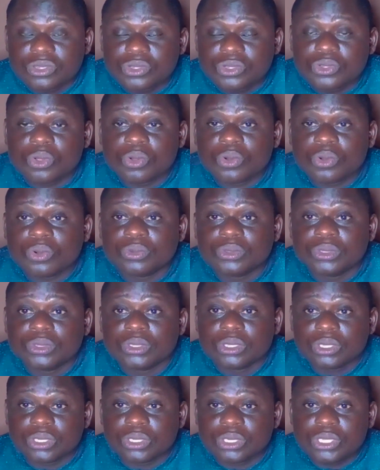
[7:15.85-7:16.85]
So
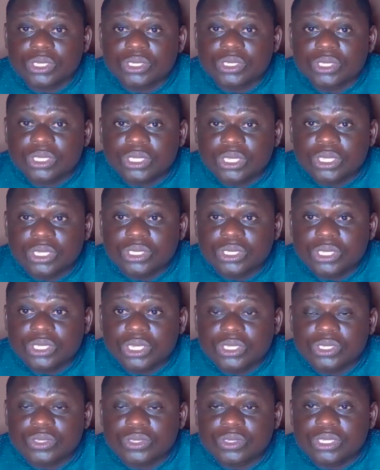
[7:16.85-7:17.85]

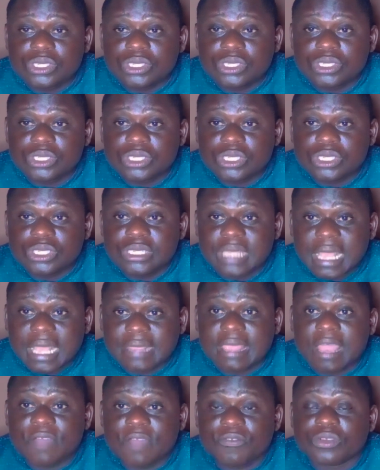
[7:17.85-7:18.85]
the
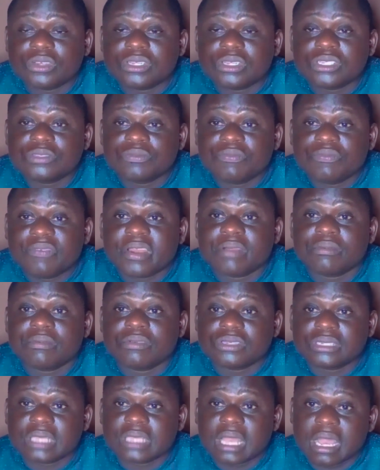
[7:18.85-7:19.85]
data for these
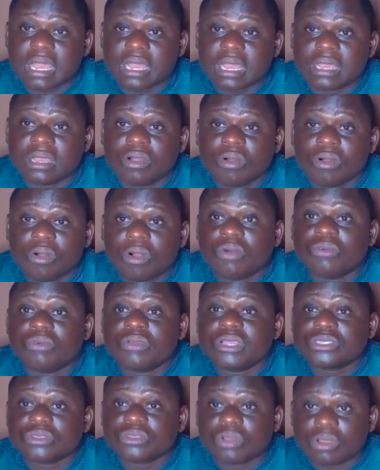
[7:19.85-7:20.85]
variables are
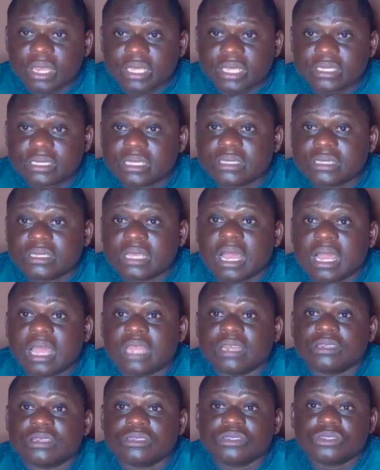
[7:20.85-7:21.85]
always collected
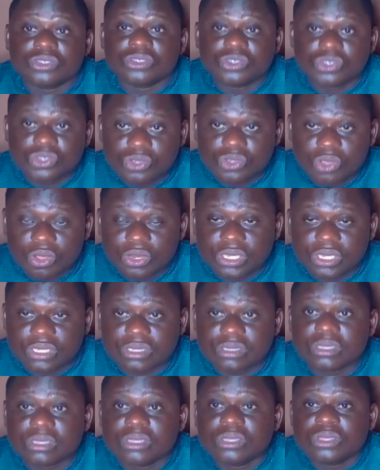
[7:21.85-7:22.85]
and
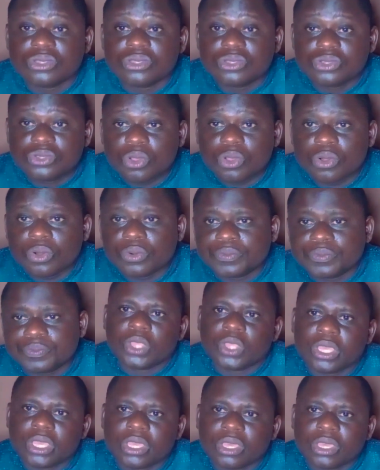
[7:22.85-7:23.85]
studied. So
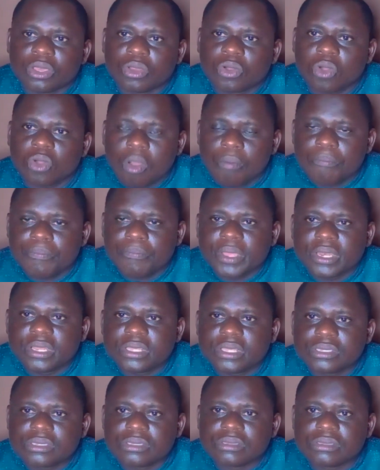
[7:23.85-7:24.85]
the
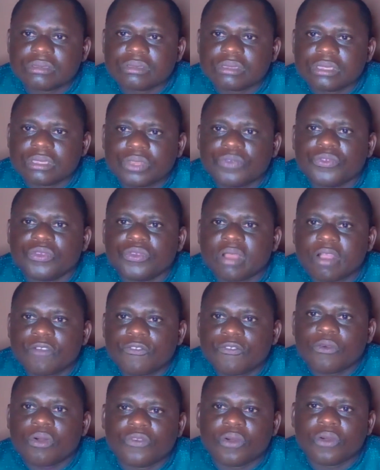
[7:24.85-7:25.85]
companies,
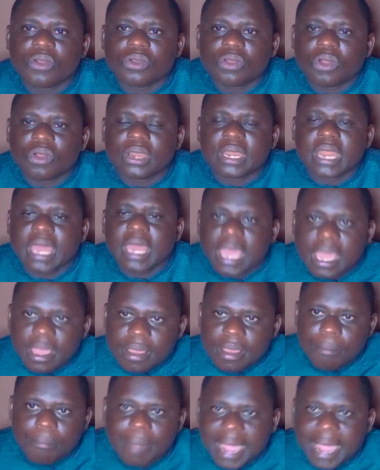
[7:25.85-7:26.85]
individual fall under
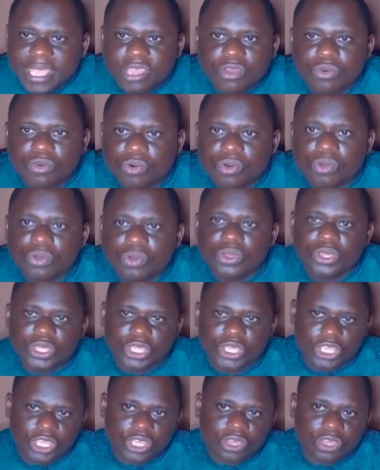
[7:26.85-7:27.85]

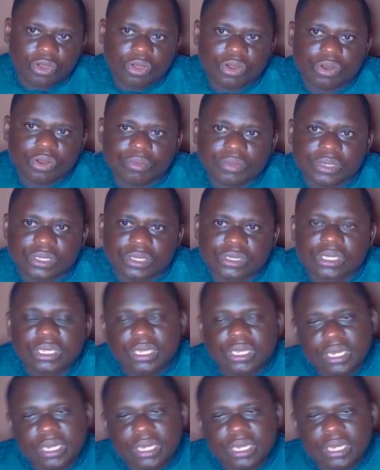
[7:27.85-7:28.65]
microeconomics.